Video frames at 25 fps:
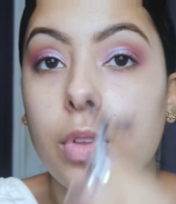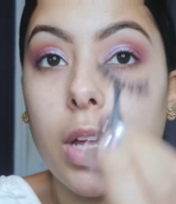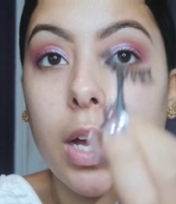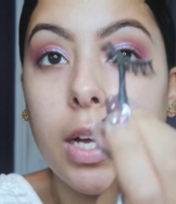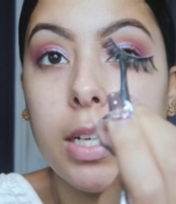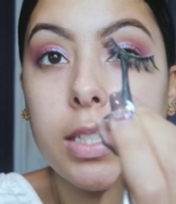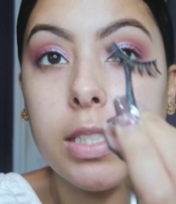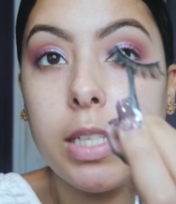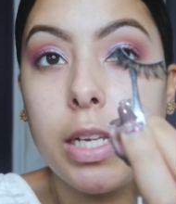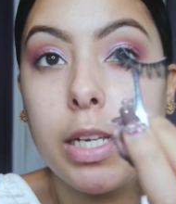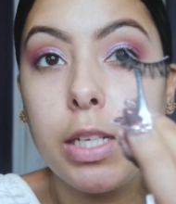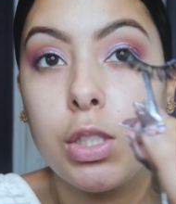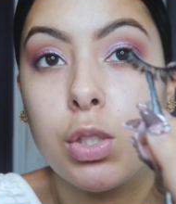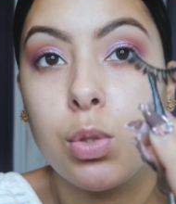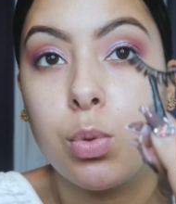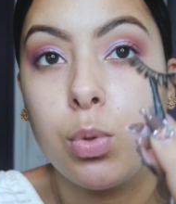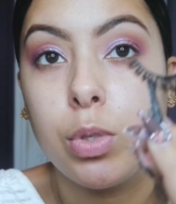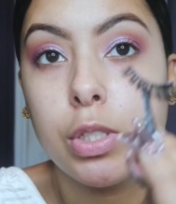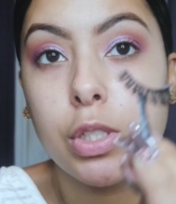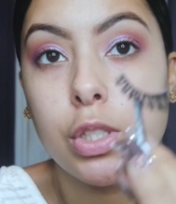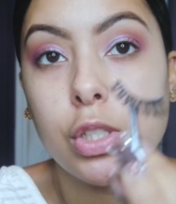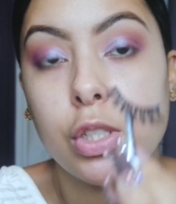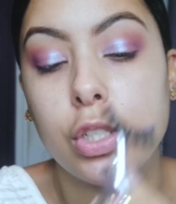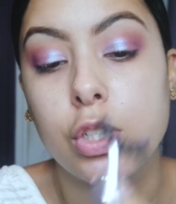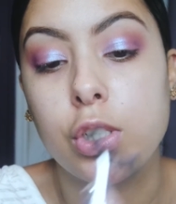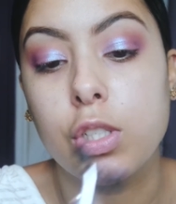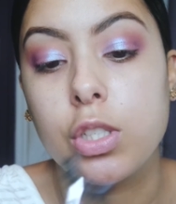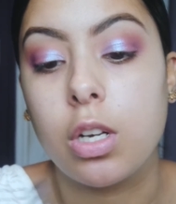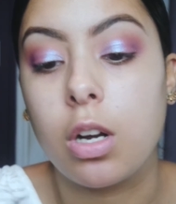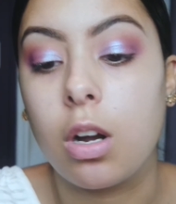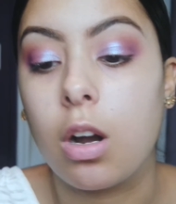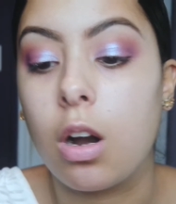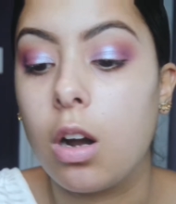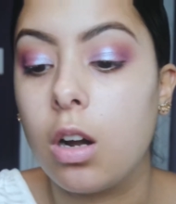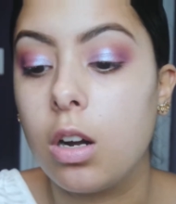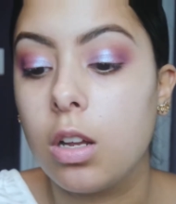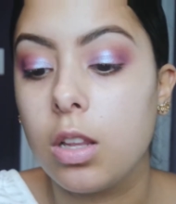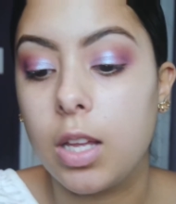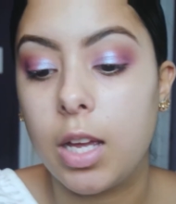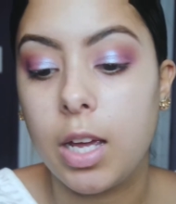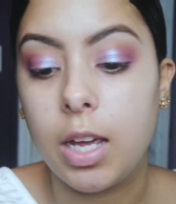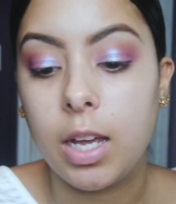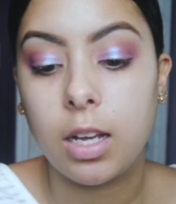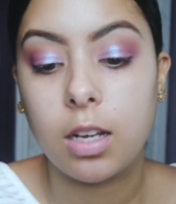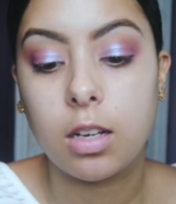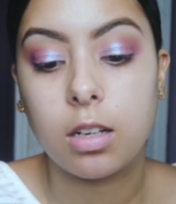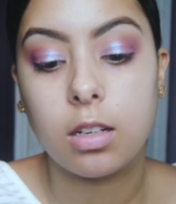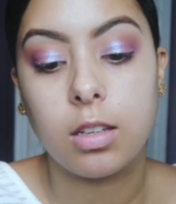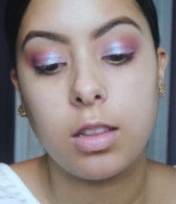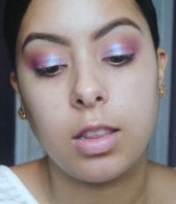I take tweezers. There are like